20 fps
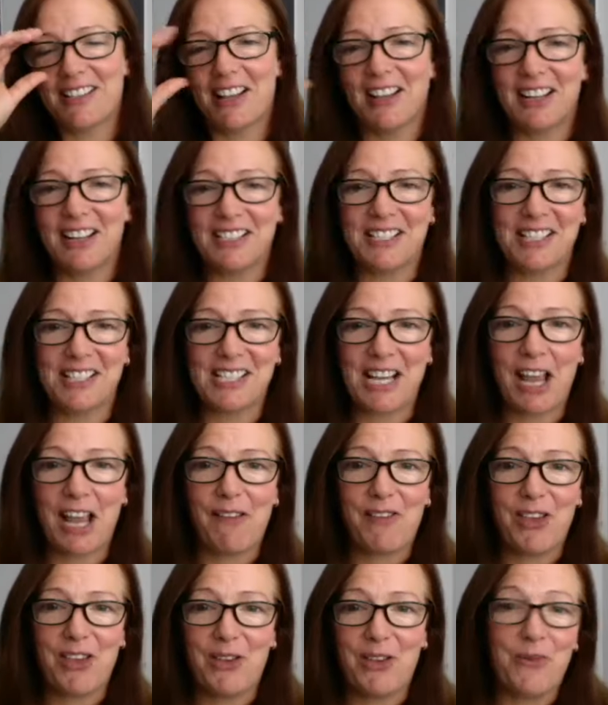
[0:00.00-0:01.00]
I like to say,
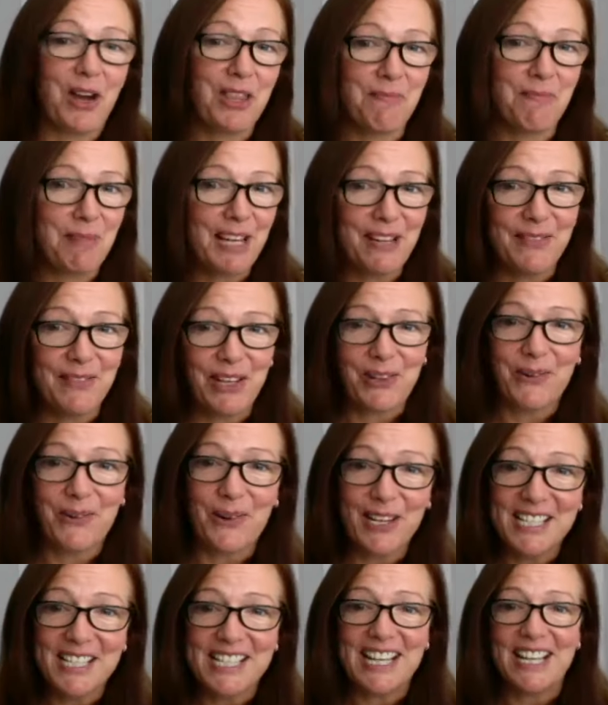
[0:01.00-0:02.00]
you either believe in
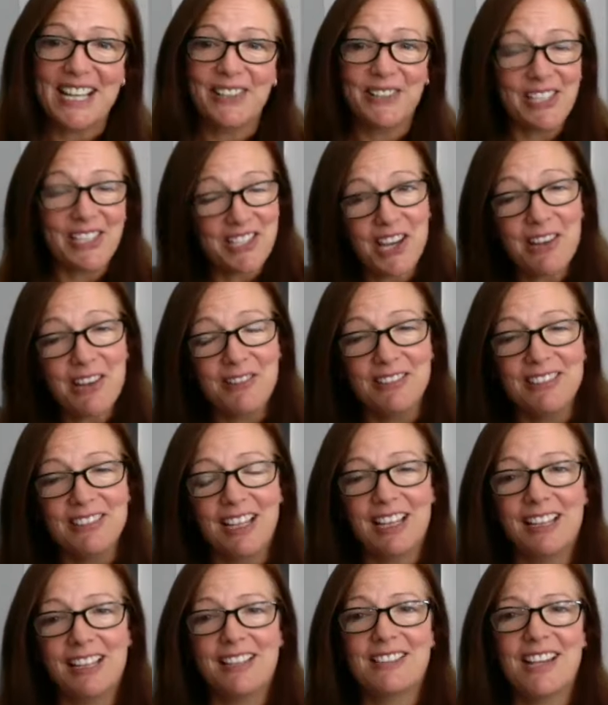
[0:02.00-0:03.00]
equality or you don't.
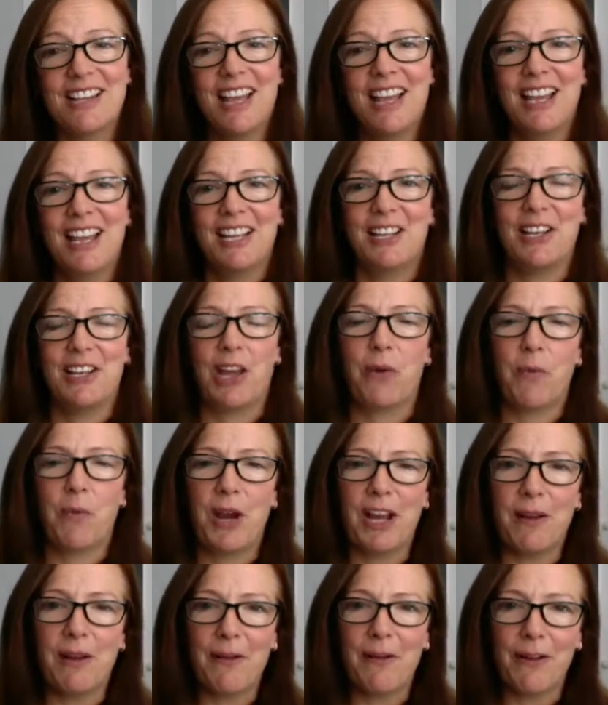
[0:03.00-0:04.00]
And
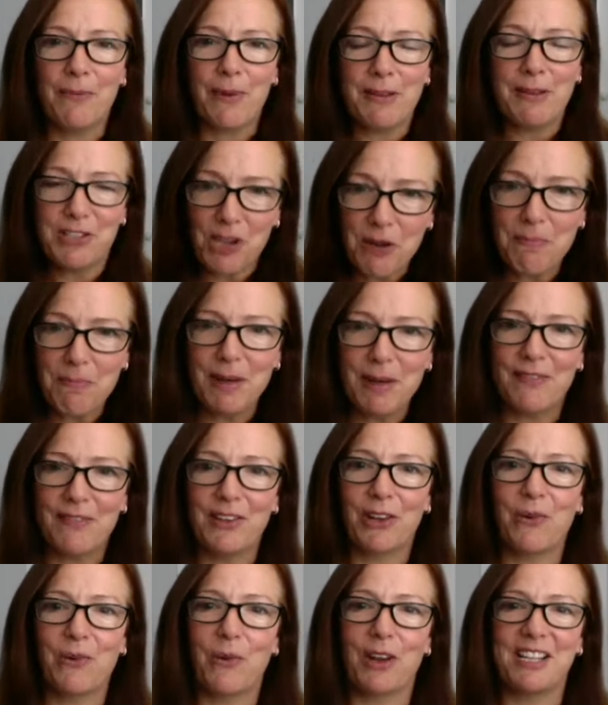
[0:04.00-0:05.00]
we do believe in
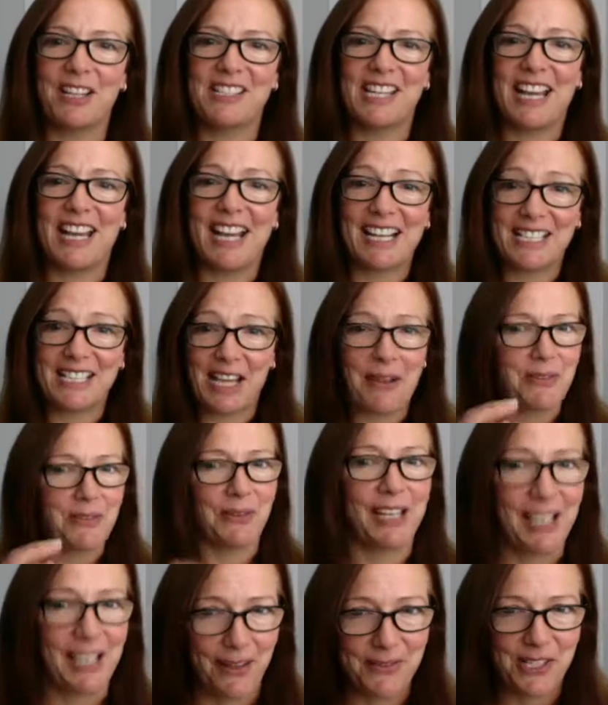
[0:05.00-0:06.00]
equality, except
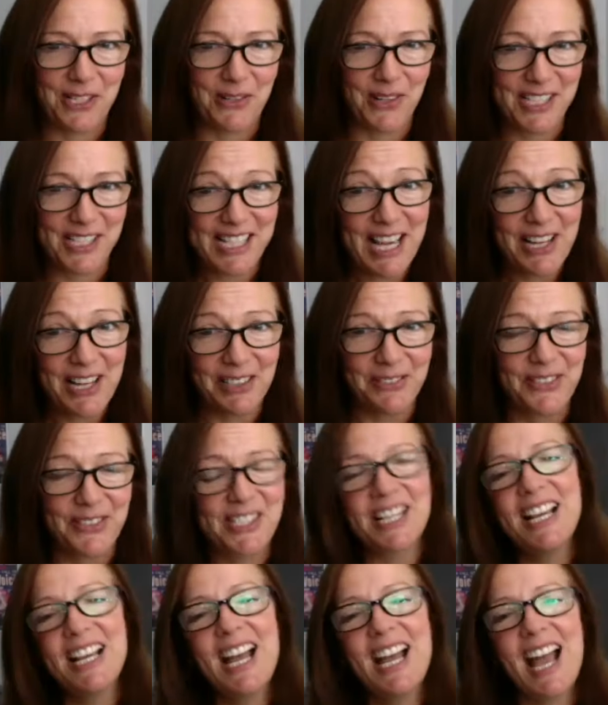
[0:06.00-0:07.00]
when it comes to
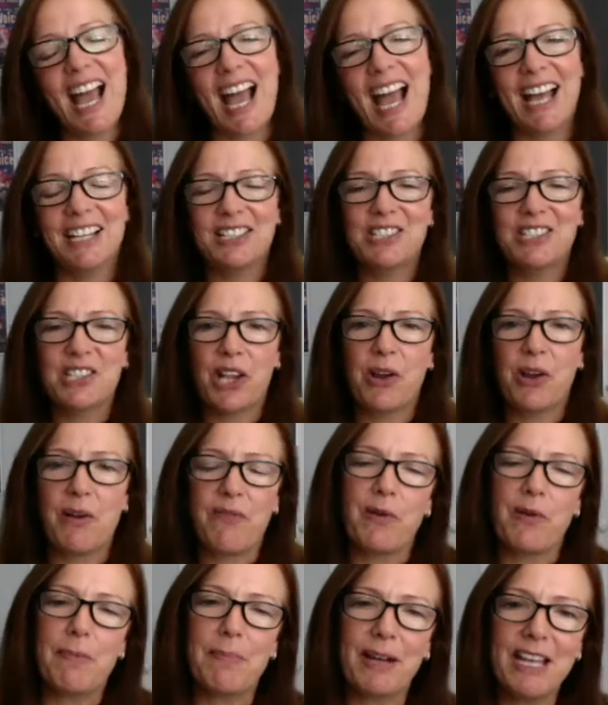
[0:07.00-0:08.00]
ourselves. And so
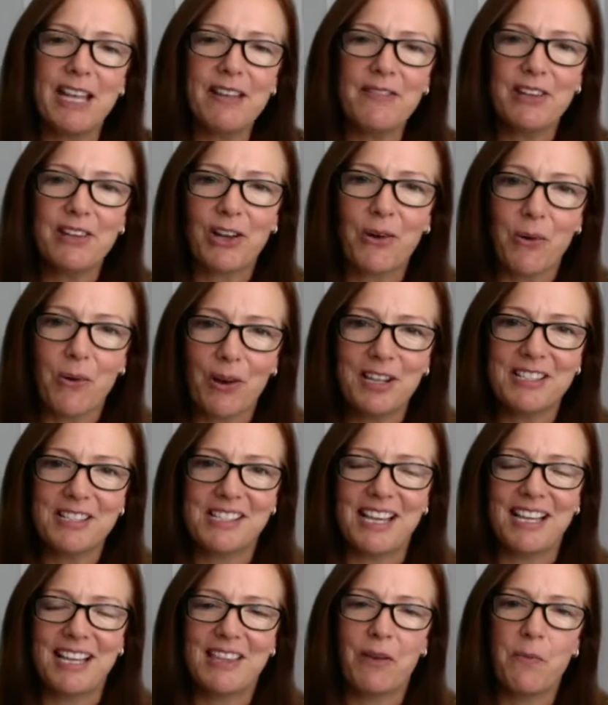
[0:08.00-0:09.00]
if we believe in
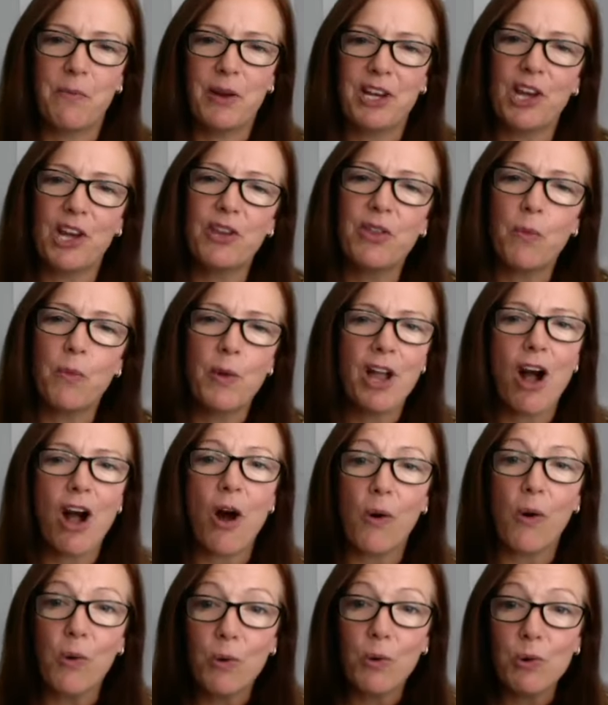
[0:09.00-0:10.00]
equality, then we know that we
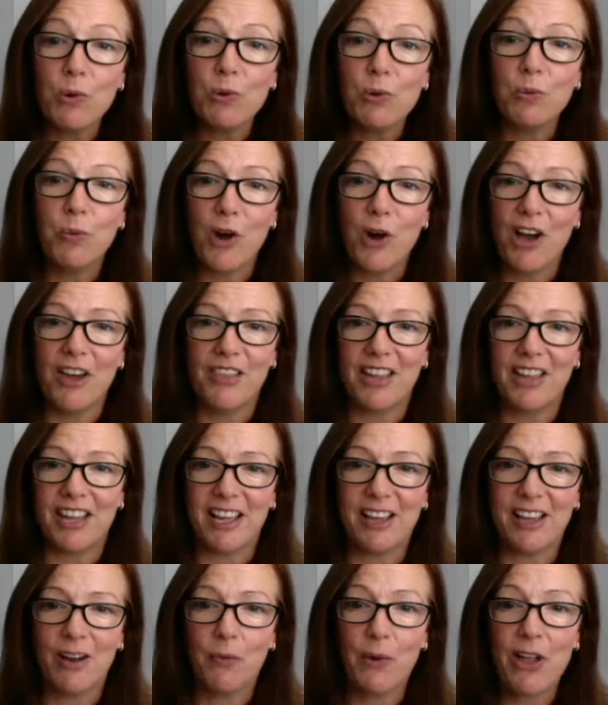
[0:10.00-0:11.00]
are all
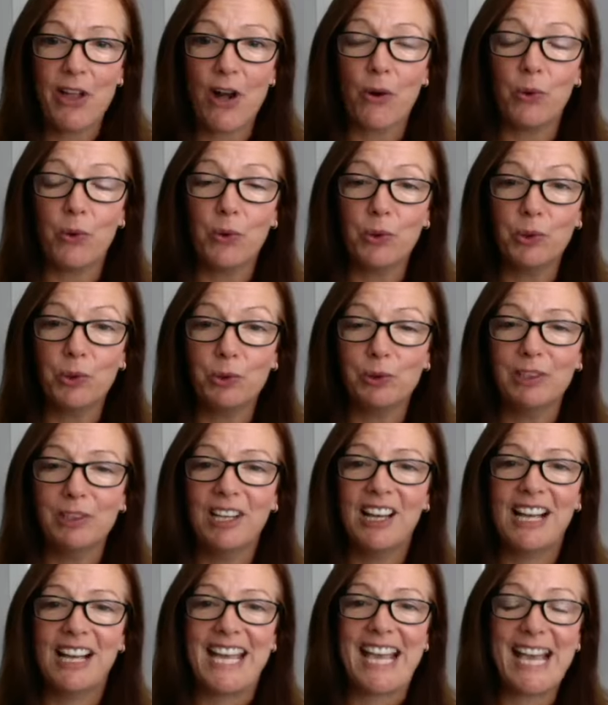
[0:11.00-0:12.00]
worthy. We are all
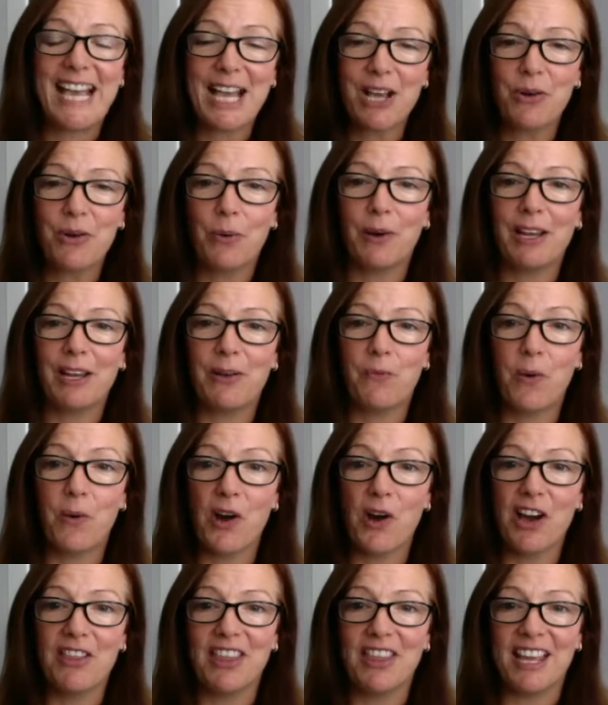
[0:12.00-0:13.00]
equally
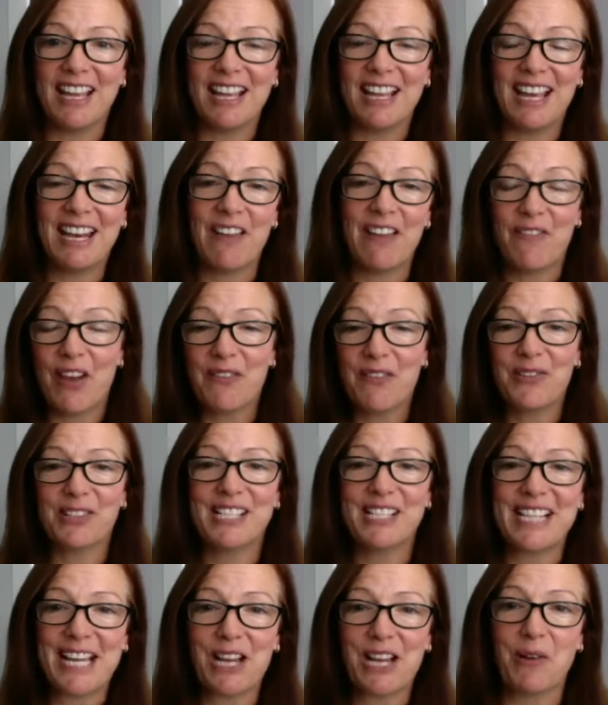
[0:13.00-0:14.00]
worthy. And if
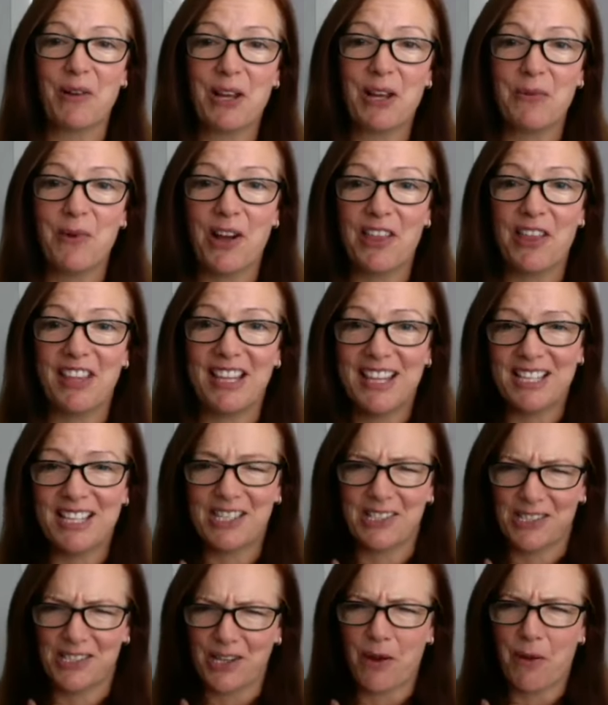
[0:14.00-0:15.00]
everyone's equally worthy, then
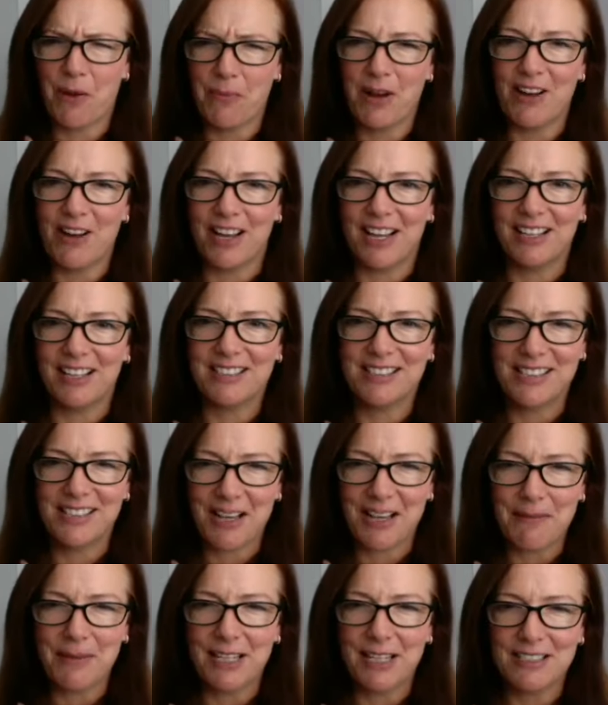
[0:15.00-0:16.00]
so am I. Does
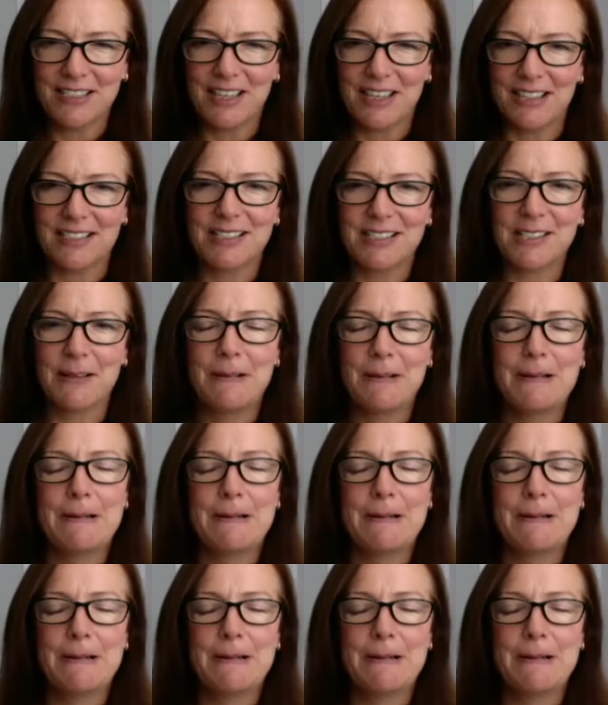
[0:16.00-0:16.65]
that make sense?